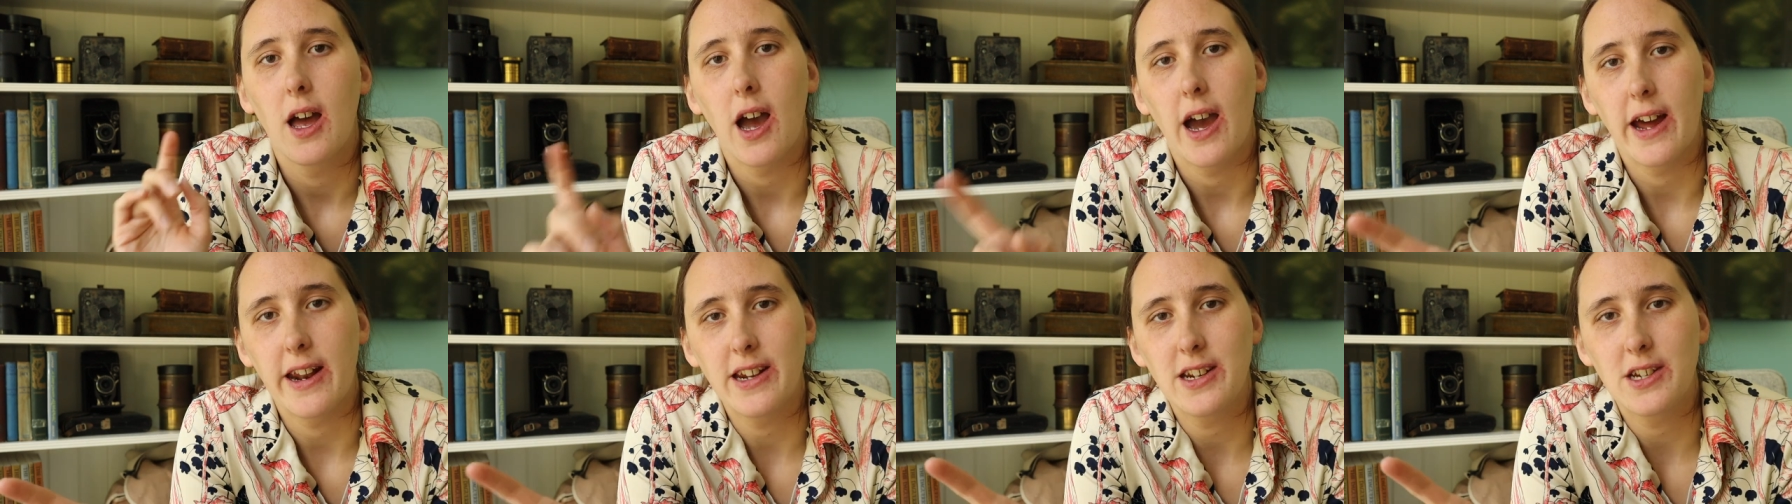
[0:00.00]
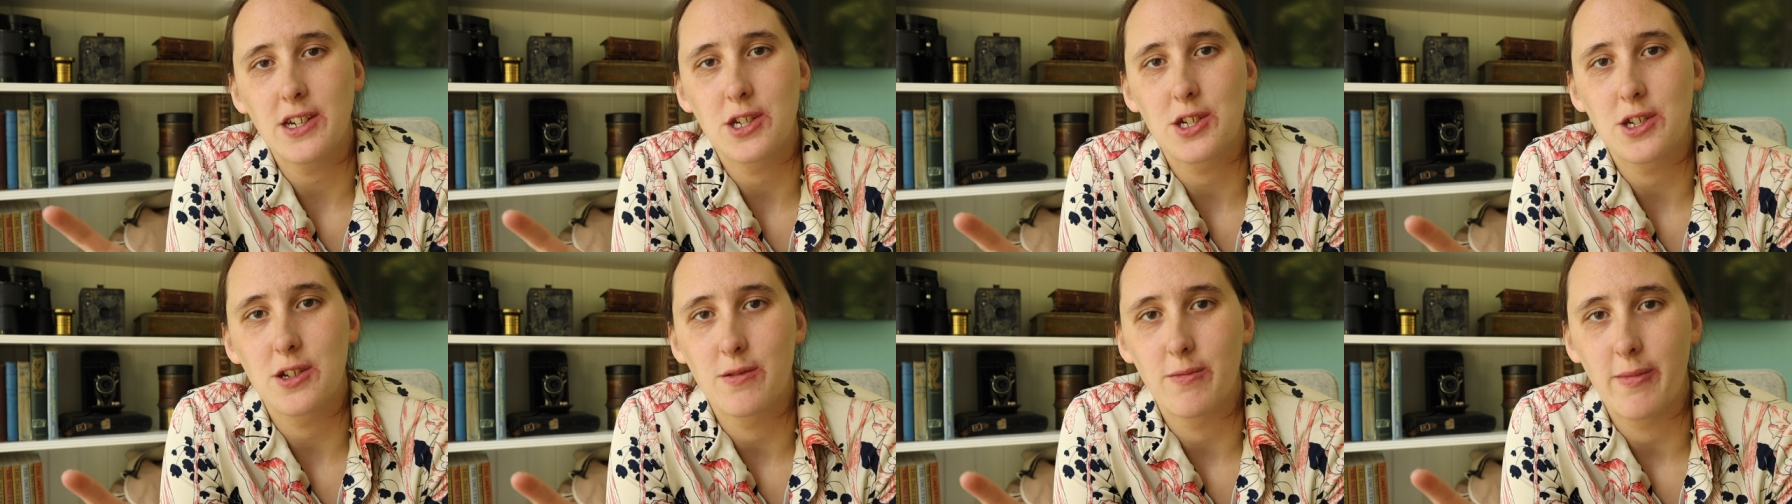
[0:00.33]
I need
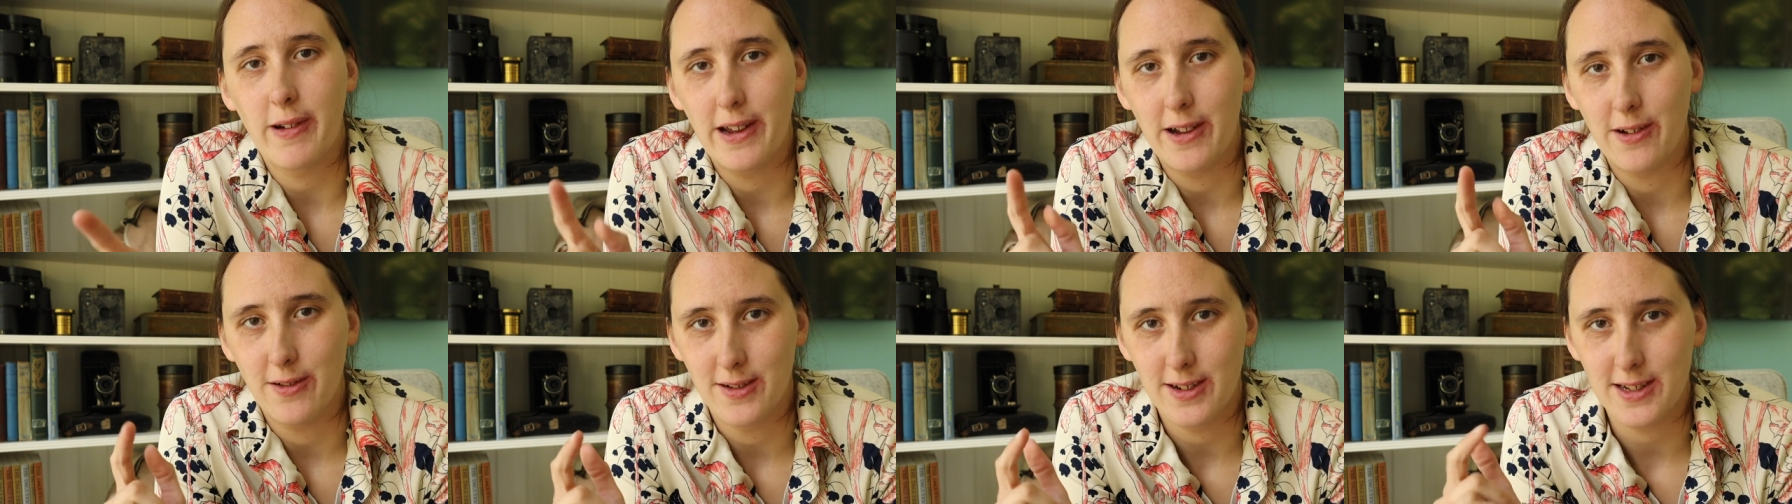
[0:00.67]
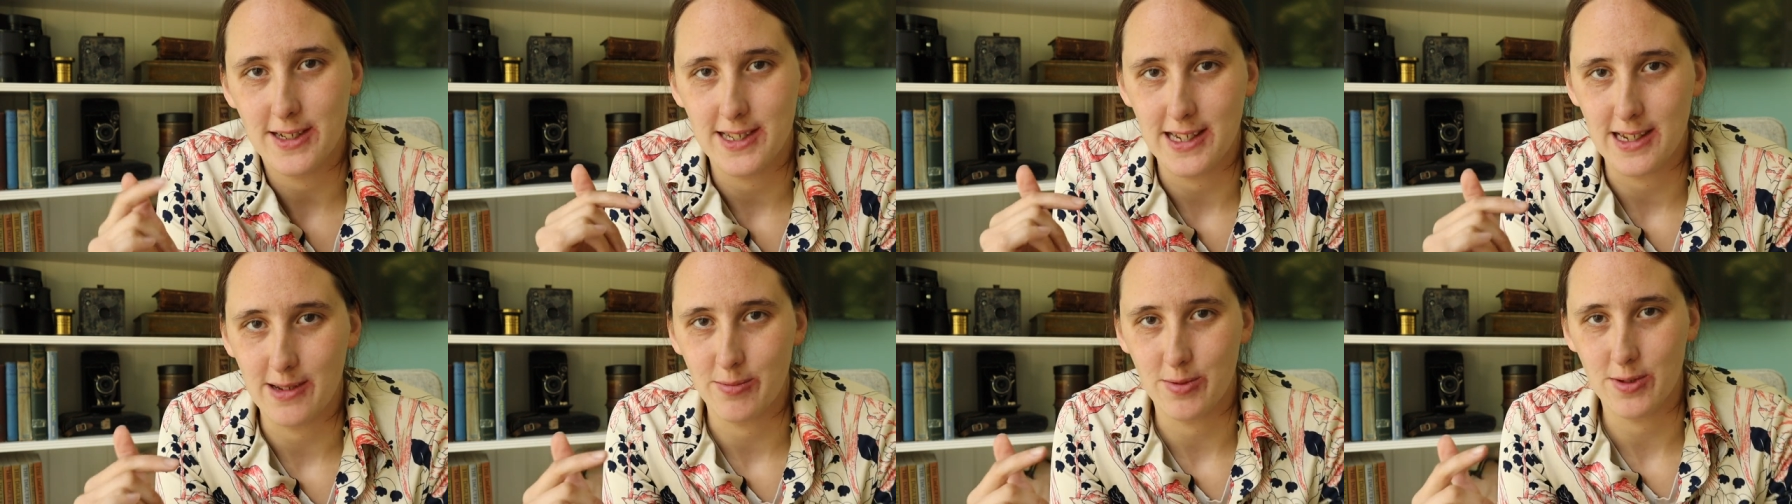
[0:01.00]
to shoot my own
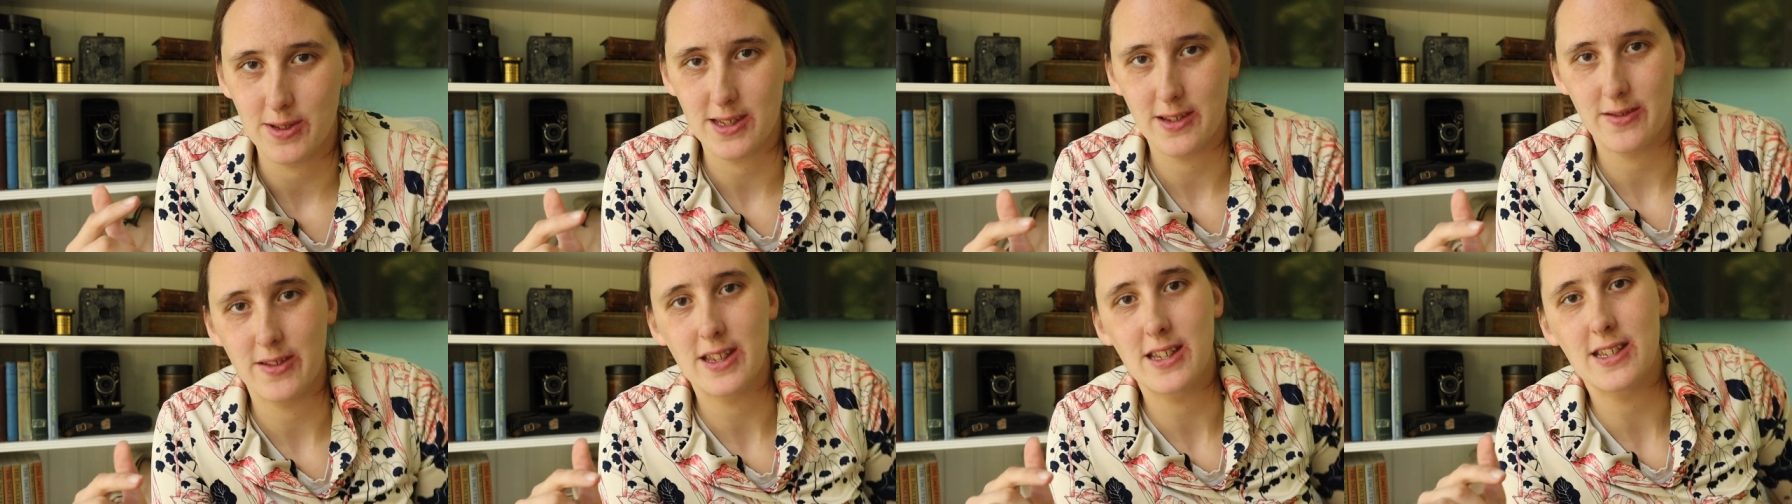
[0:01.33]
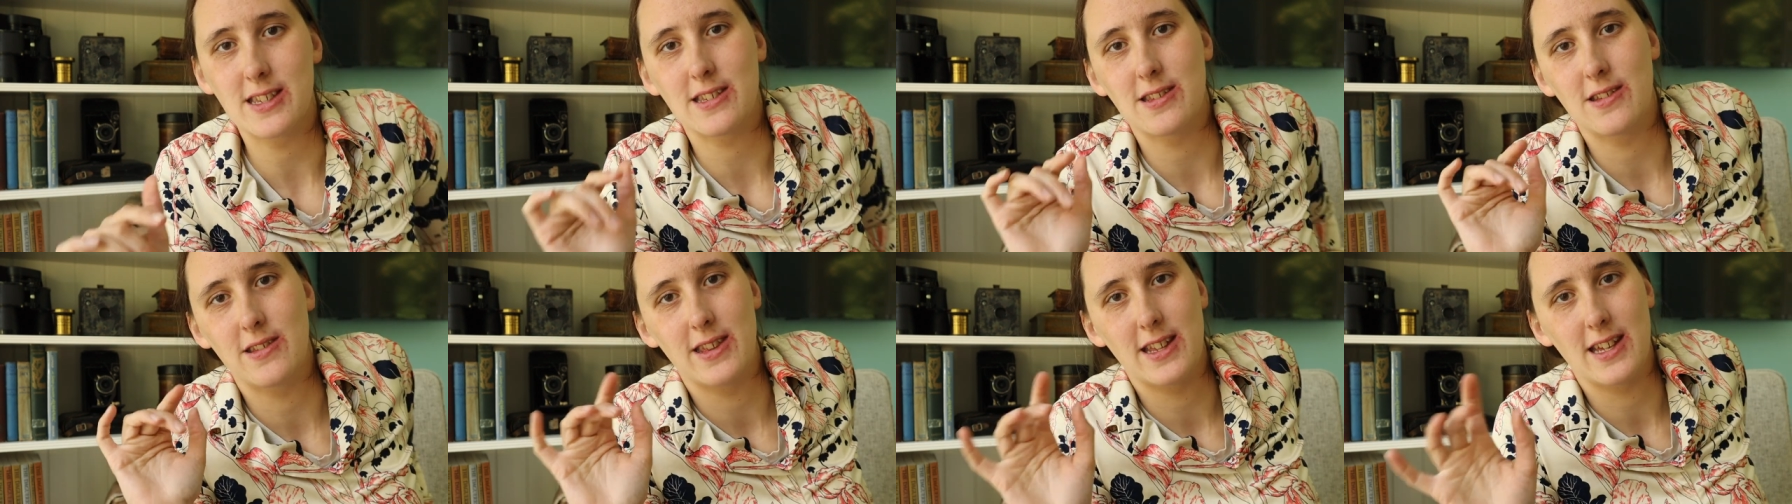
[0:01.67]
examples of
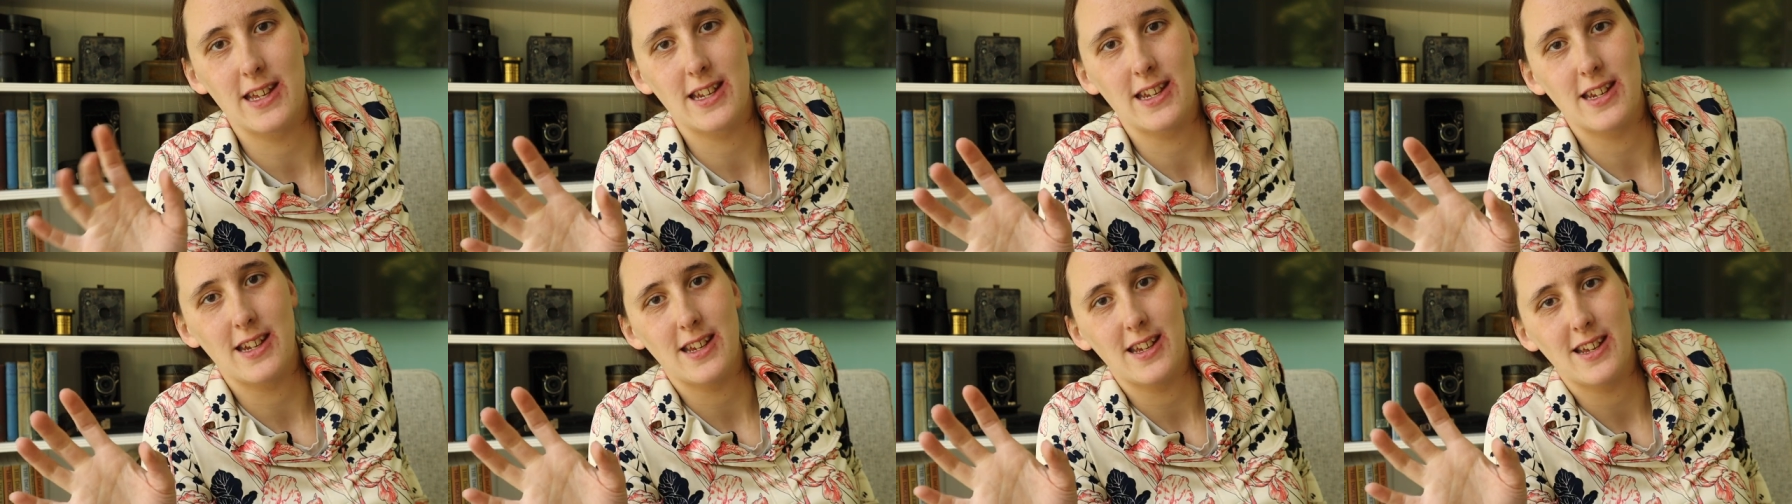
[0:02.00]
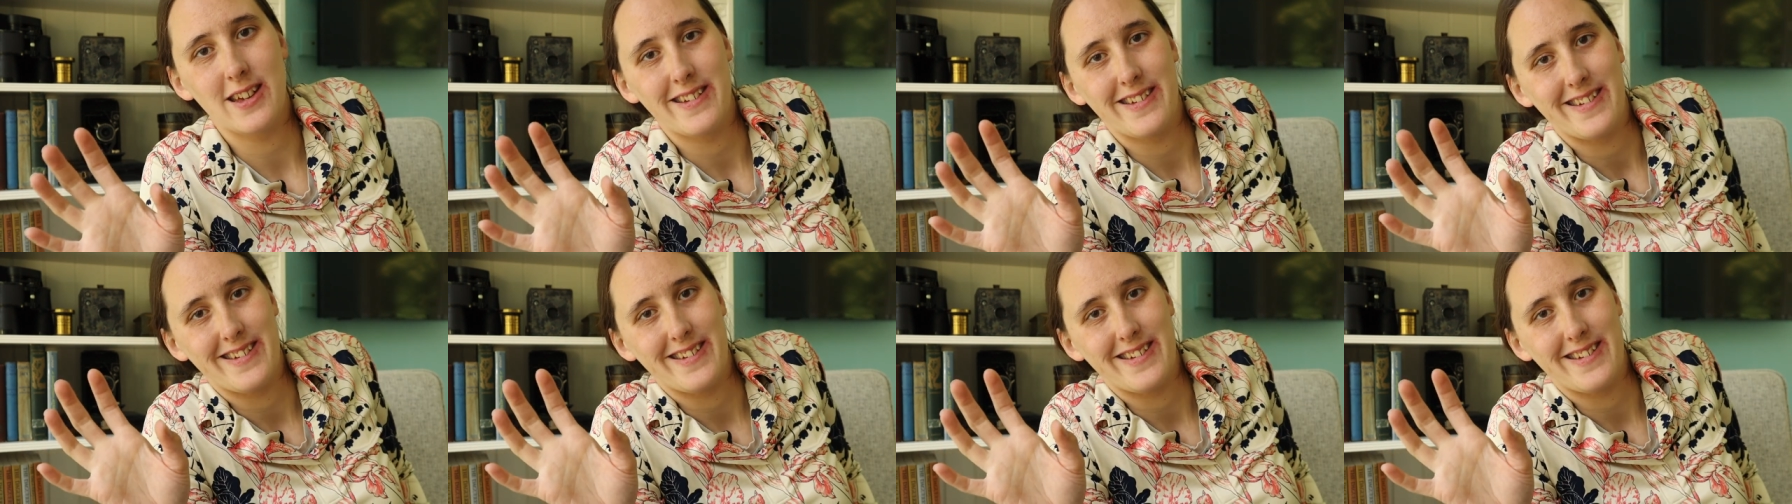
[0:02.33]
this so then